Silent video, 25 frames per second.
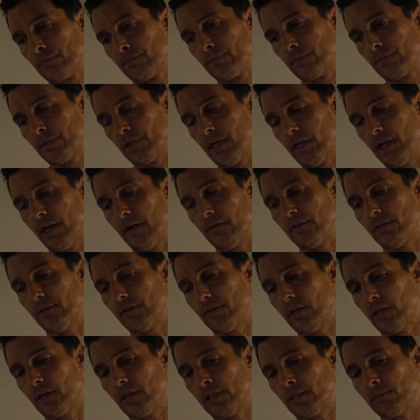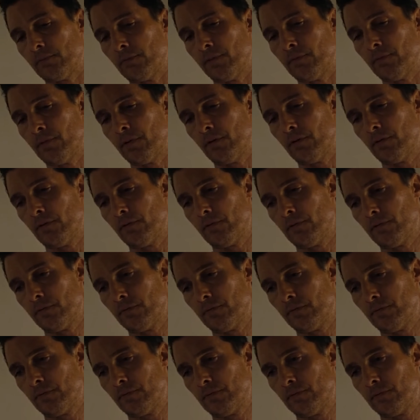to be should be Cooper very much